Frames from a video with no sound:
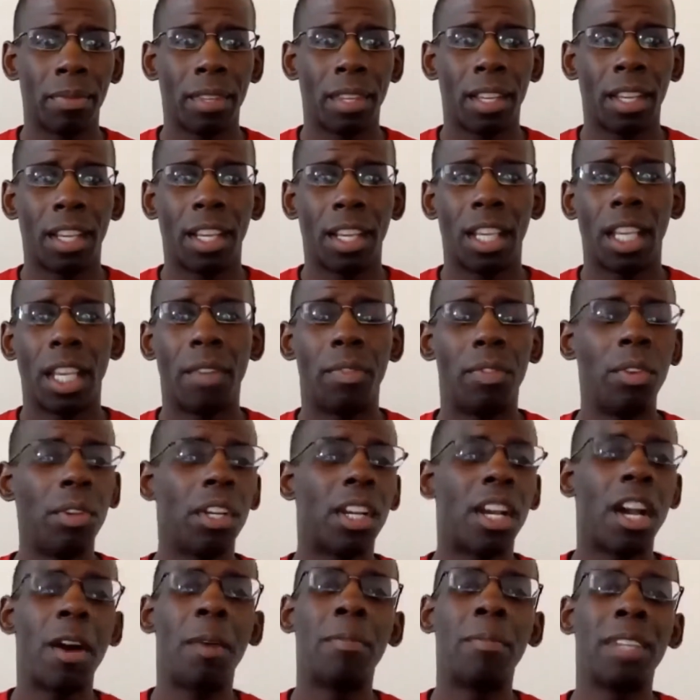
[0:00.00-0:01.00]
If you
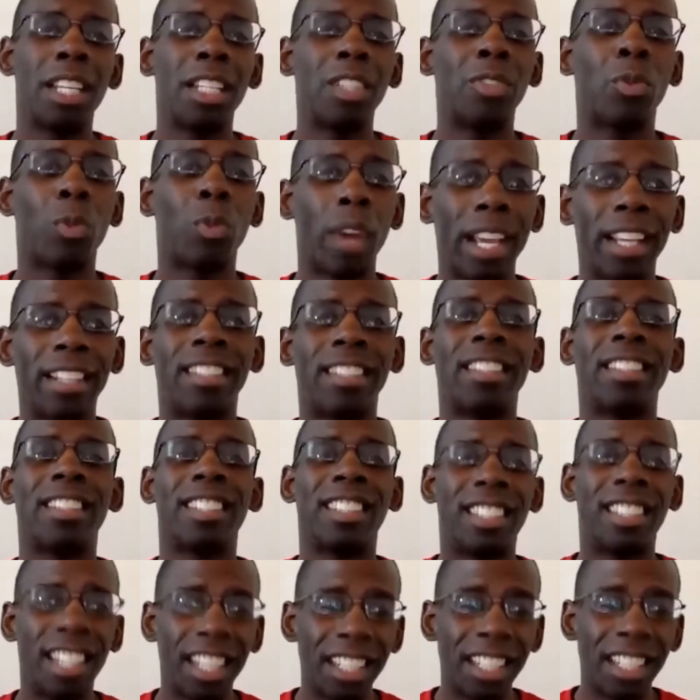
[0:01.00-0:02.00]
come this way to the
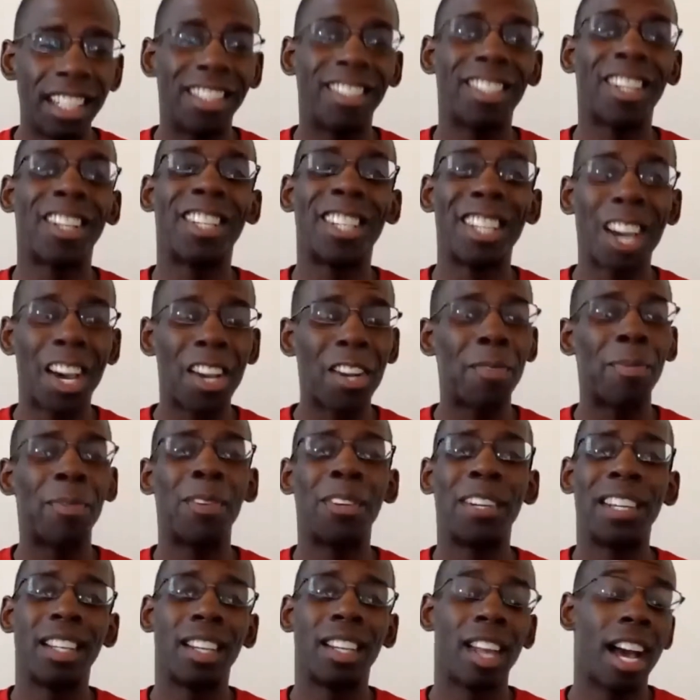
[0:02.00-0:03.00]
teachings of the Honorable
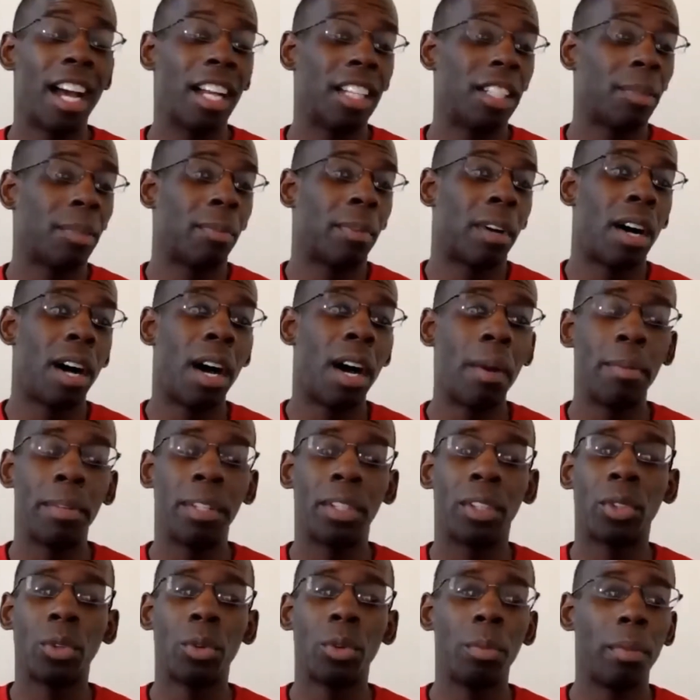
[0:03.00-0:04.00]
Elijah Muhammad
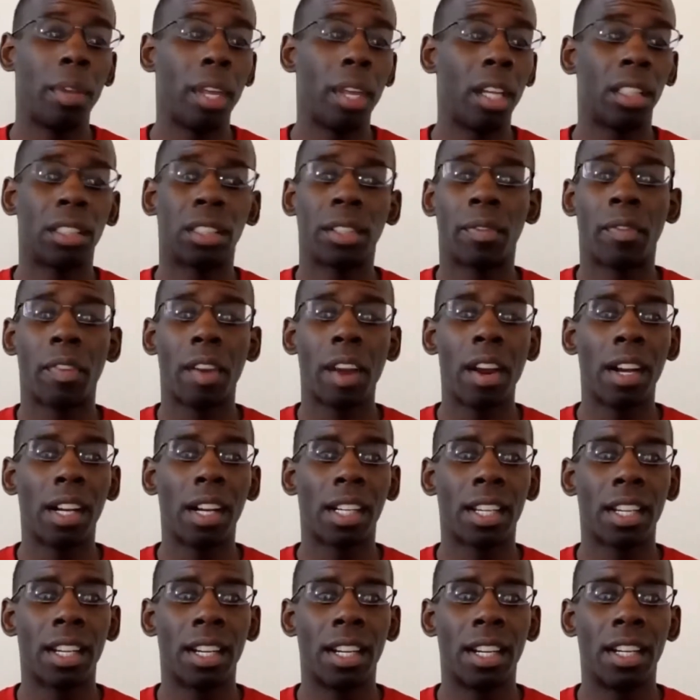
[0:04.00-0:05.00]
through Minister
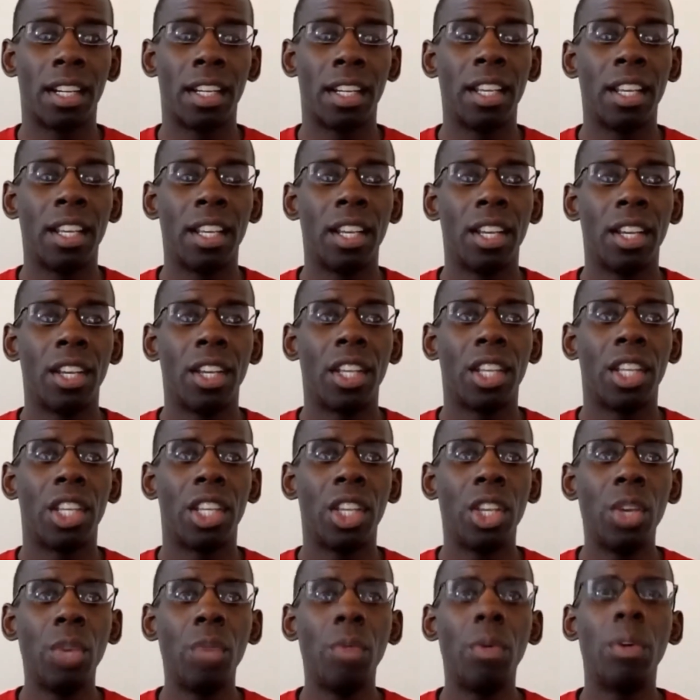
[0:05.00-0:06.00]
Farrakhan,
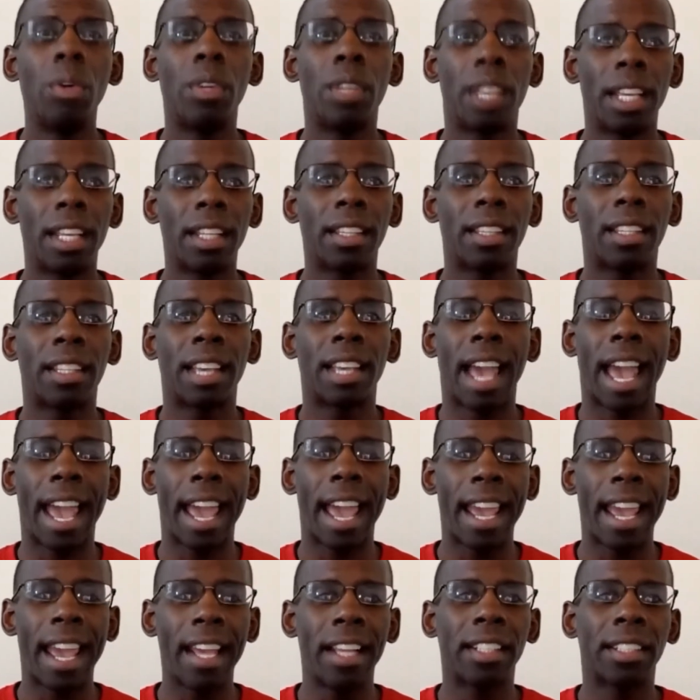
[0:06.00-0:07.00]
you will get the
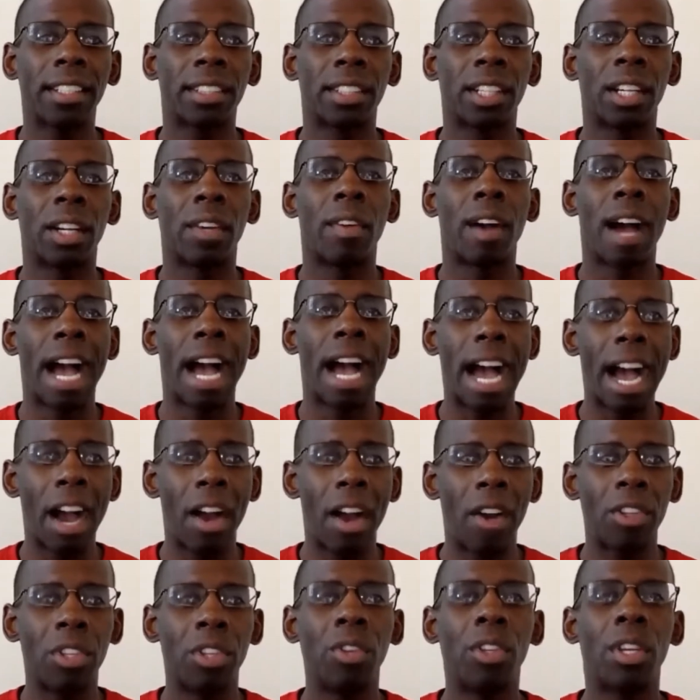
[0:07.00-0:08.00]
answer of
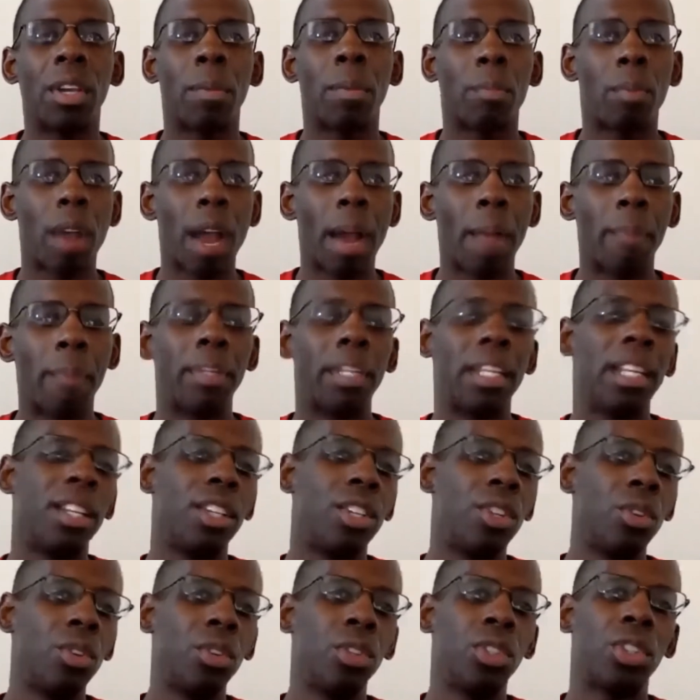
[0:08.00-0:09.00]
how you can properly
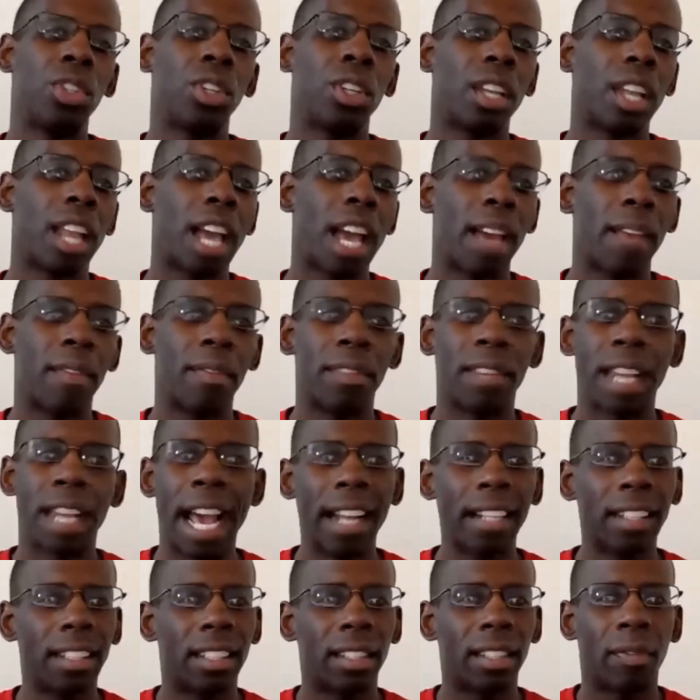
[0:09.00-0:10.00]
use your life, not
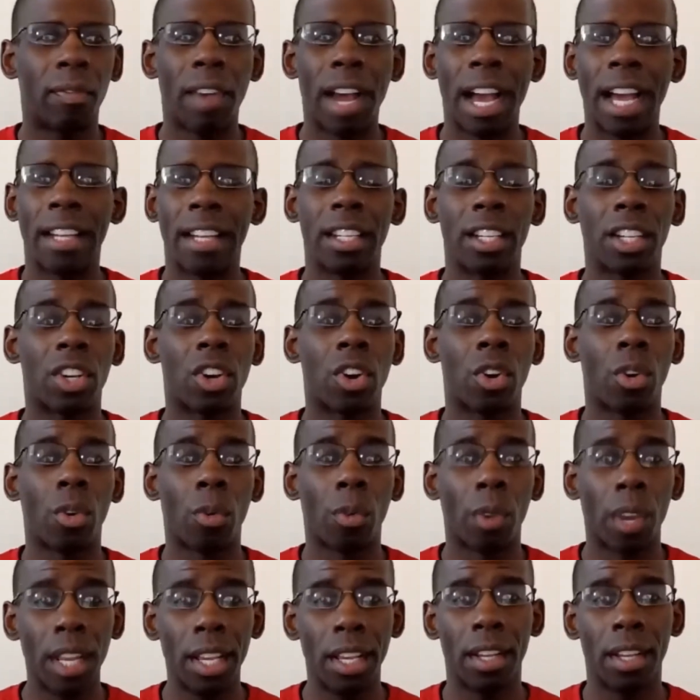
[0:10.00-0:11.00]
to find a
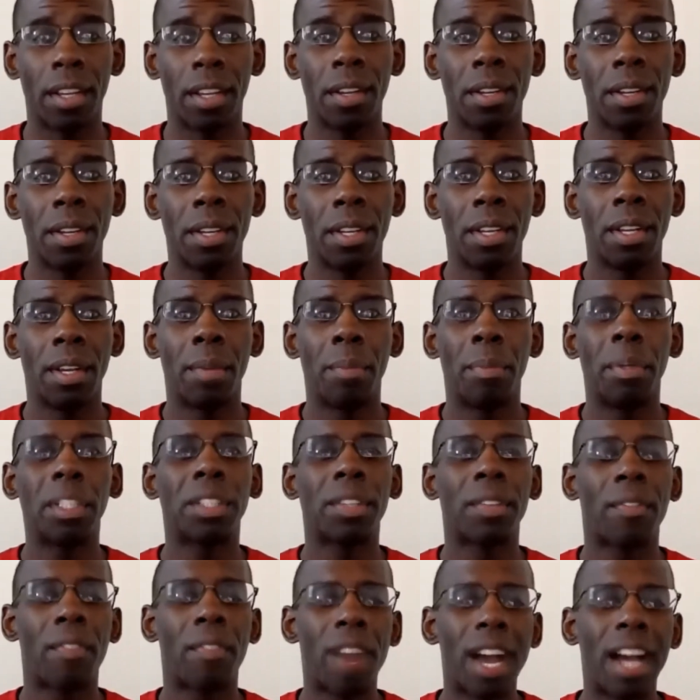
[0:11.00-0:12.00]
career, but to
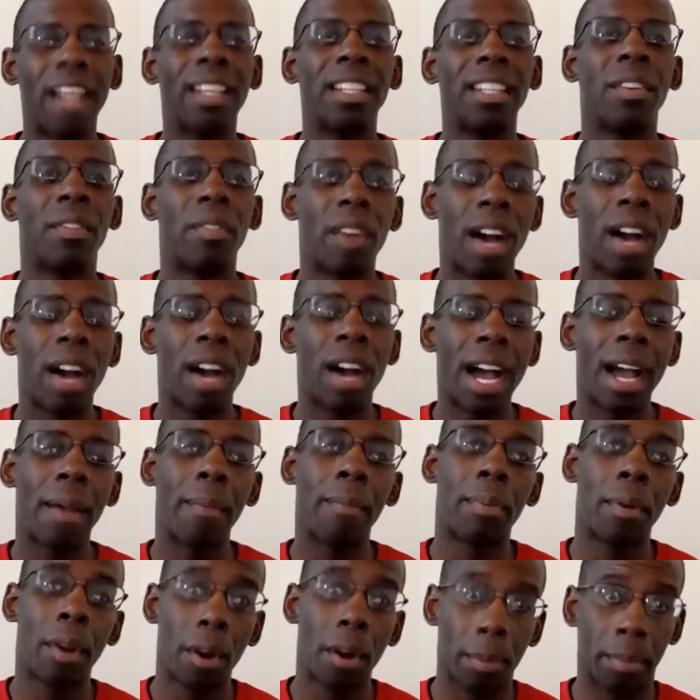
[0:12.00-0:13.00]
find divine
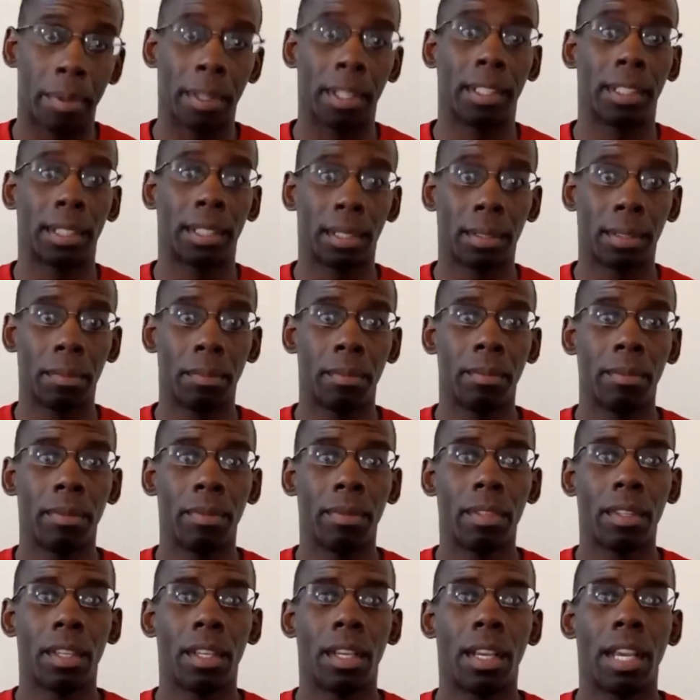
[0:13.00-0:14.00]
purpose.
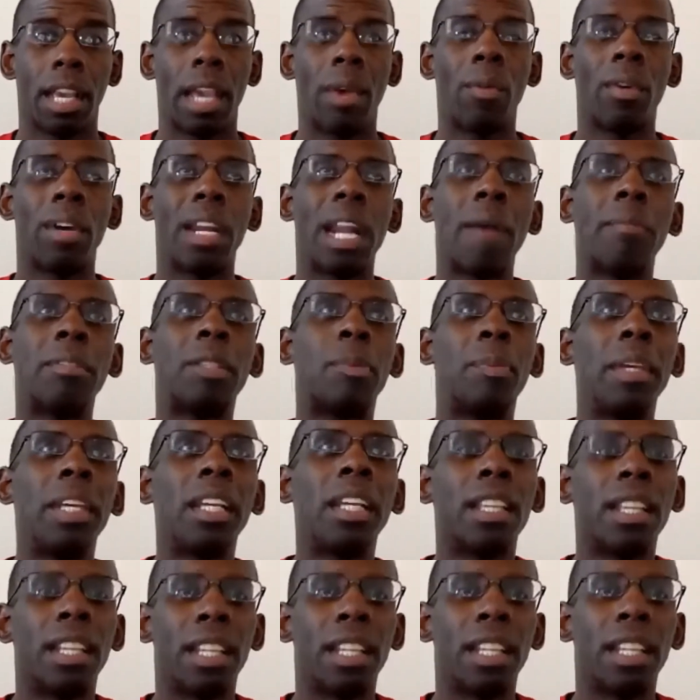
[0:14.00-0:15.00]
And when I'm
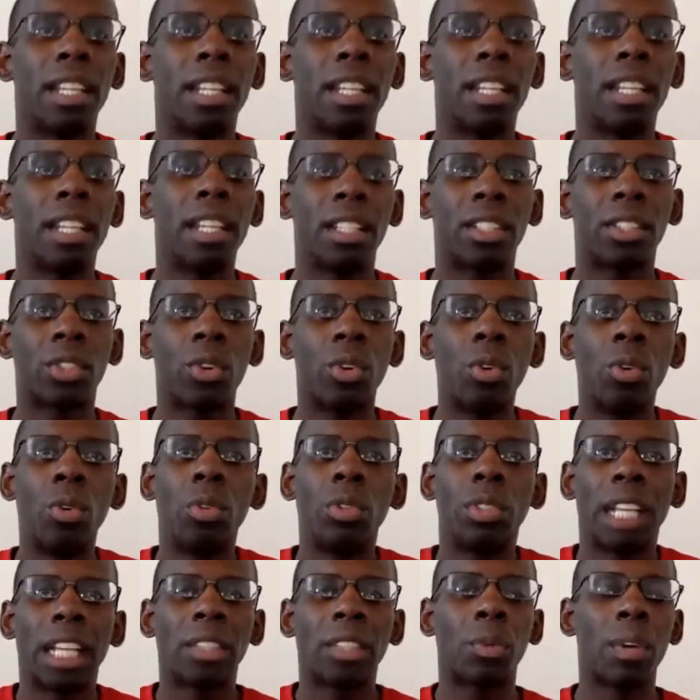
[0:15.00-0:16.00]
speaking in schools, that's
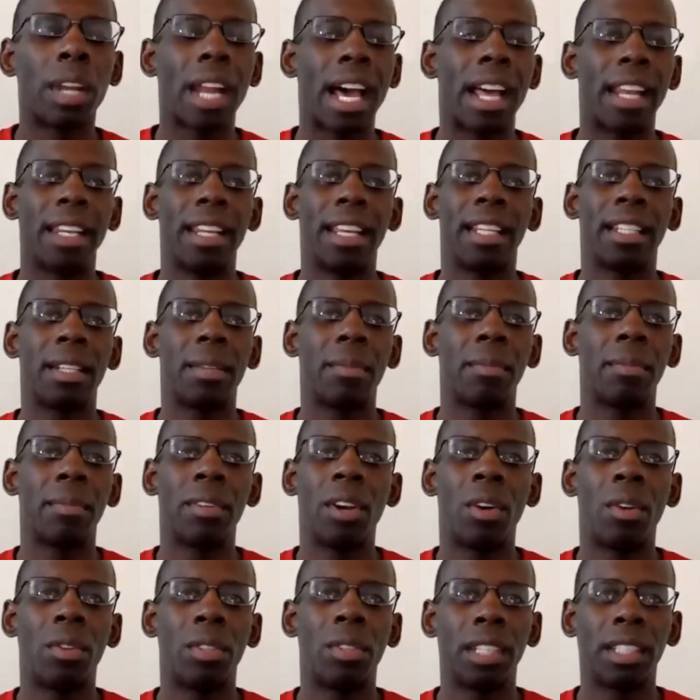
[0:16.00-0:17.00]
what I let them
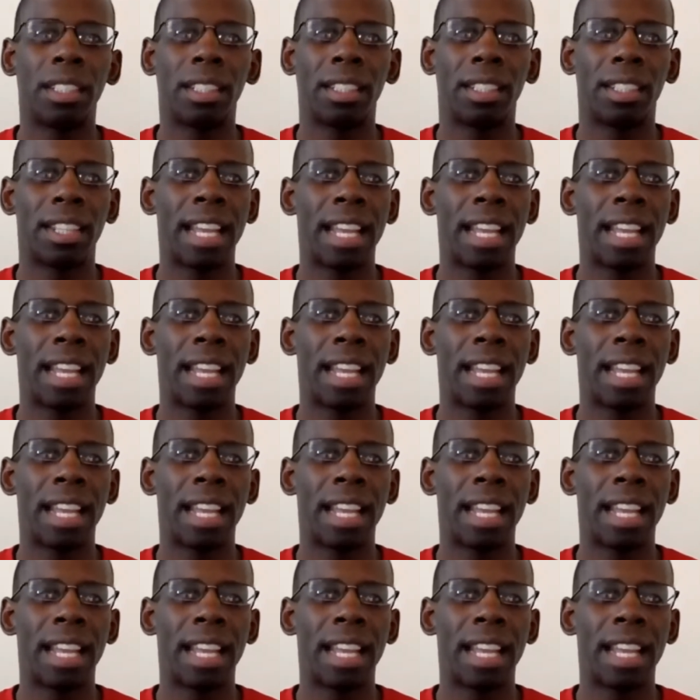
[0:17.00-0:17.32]
know. This is not